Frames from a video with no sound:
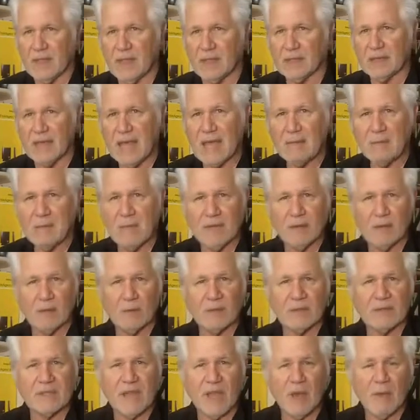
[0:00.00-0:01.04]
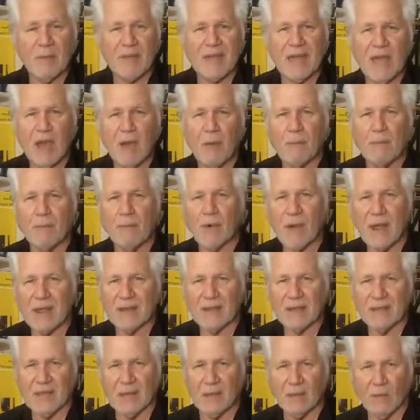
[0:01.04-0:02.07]
A light meter will tell me how
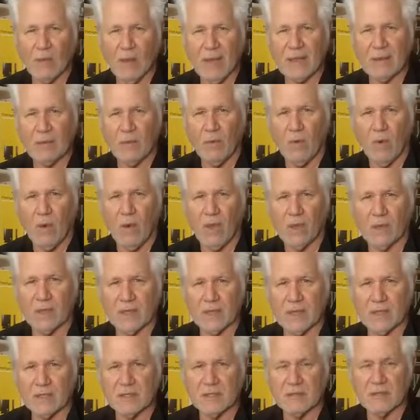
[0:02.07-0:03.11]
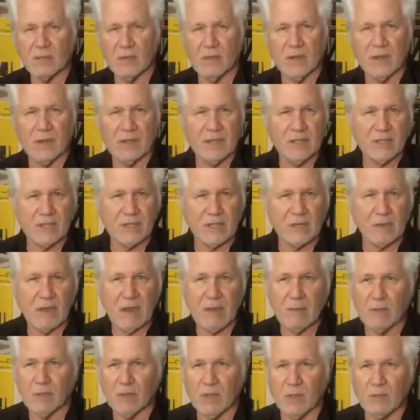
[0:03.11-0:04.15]
bright that white wall is, where a
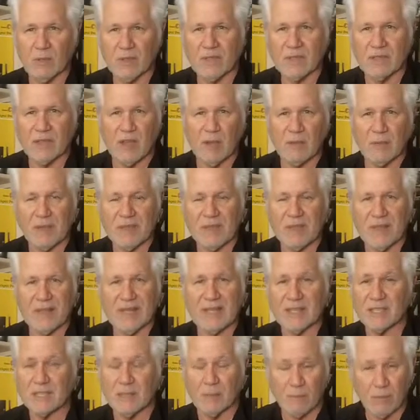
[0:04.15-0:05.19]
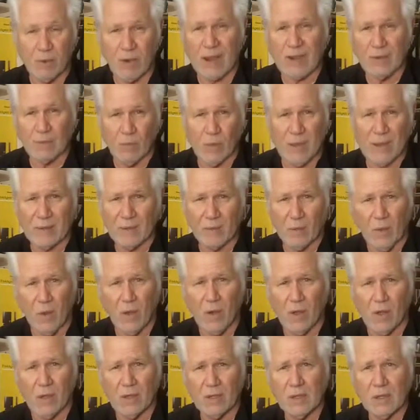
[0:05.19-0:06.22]
histogram will only tell me that it's a bright white
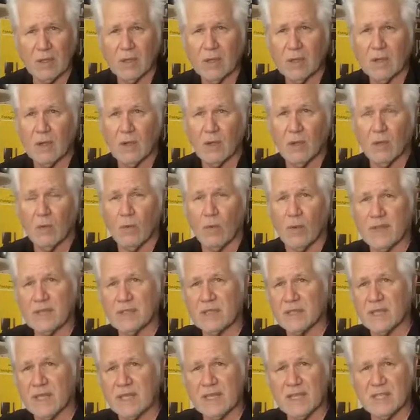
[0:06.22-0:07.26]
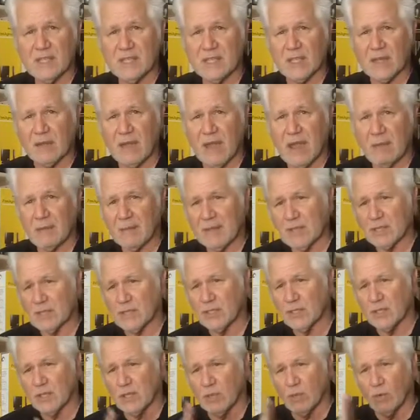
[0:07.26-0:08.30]
wall. Once the histogram
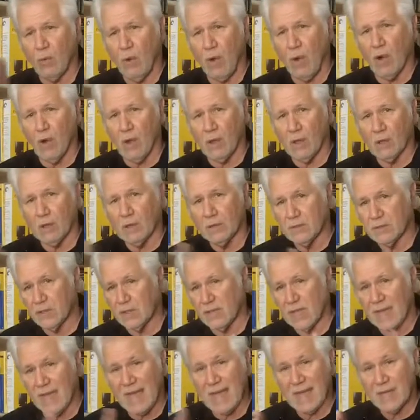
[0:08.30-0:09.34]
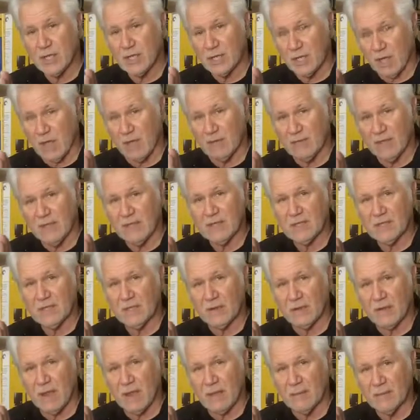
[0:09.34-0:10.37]
gets to the wall, to the edge of the
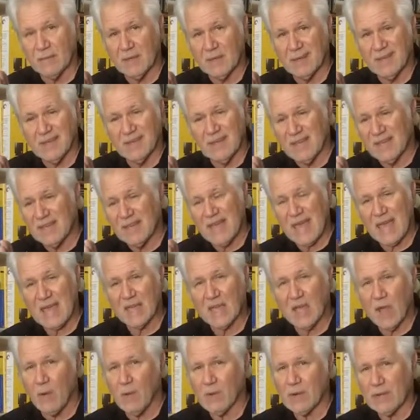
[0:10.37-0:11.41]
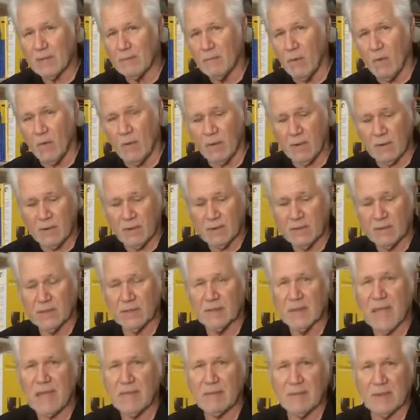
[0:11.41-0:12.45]
histogram, it can't go anymore. The
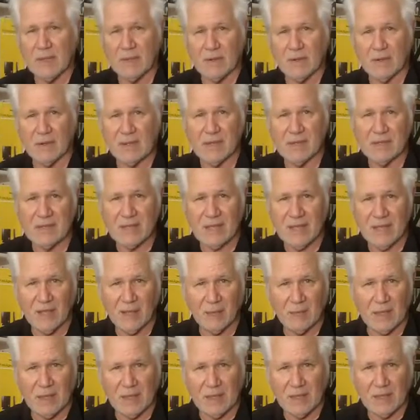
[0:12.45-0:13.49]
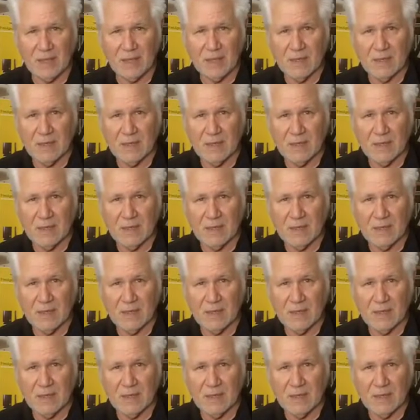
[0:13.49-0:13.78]
light meter can tell me.